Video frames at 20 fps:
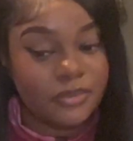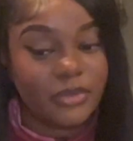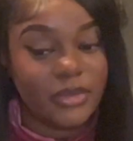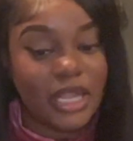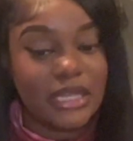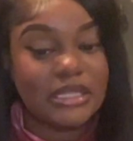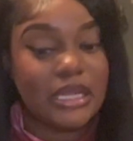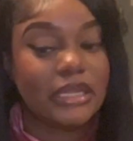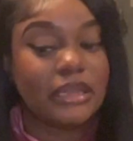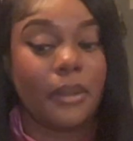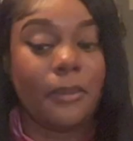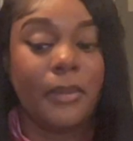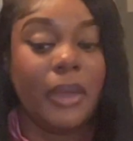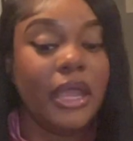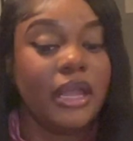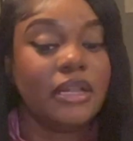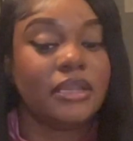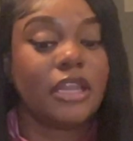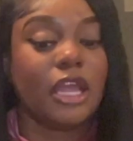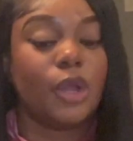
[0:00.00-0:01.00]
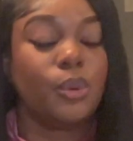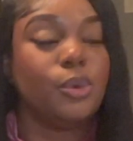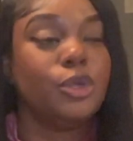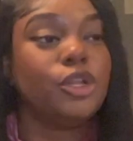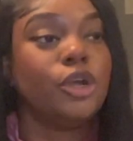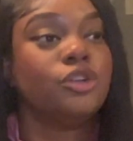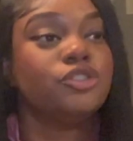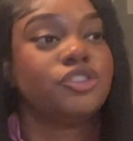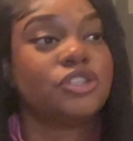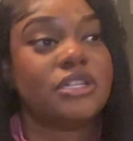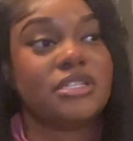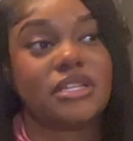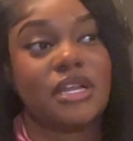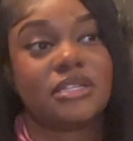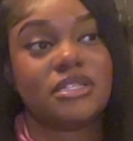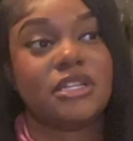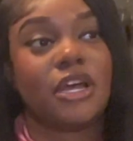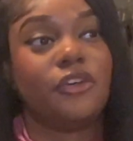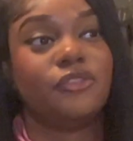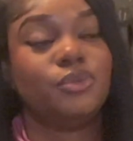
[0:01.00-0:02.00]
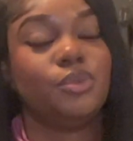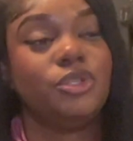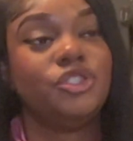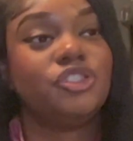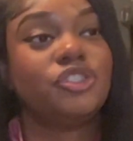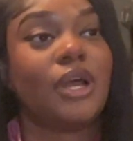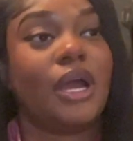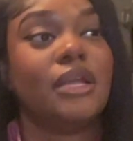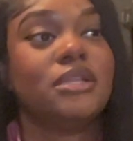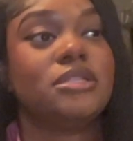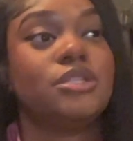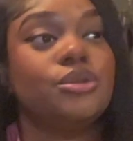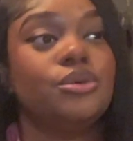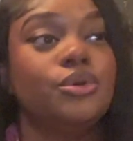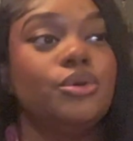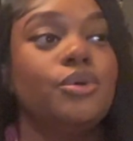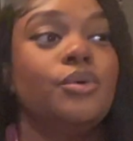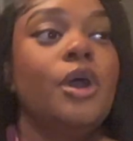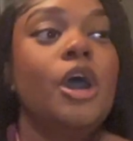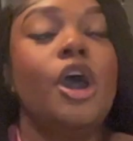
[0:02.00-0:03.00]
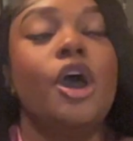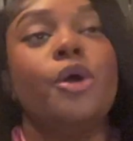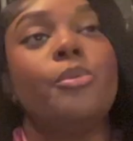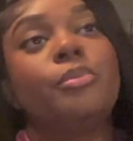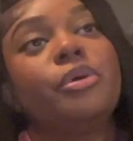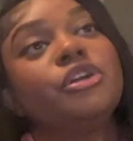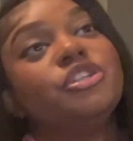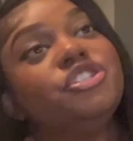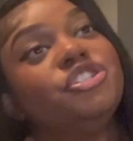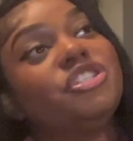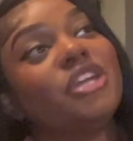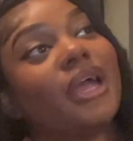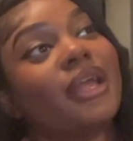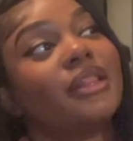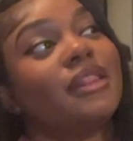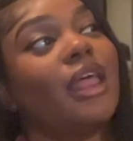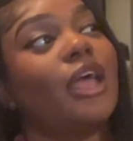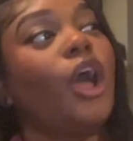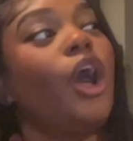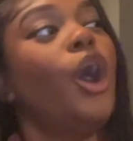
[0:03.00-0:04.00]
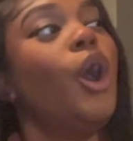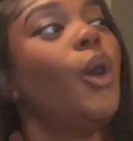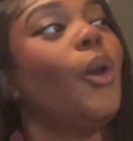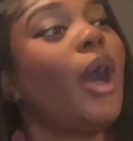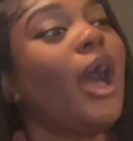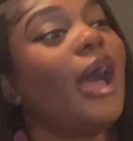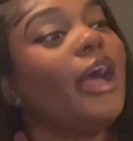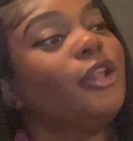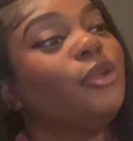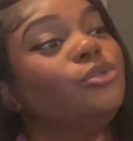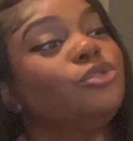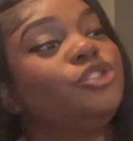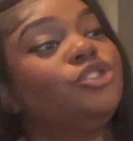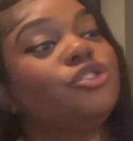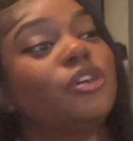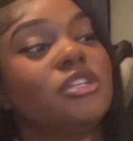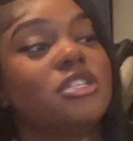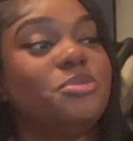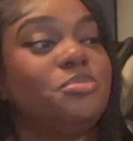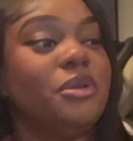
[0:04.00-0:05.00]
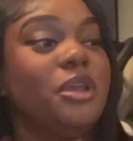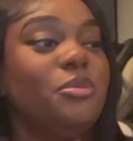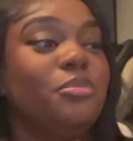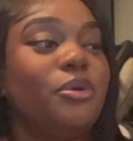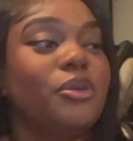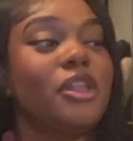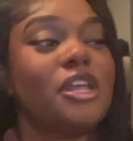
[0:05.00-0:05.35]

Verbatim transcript: That's like the main thing. We don't trust ourselves. We try to project like, oh, I don't trust people.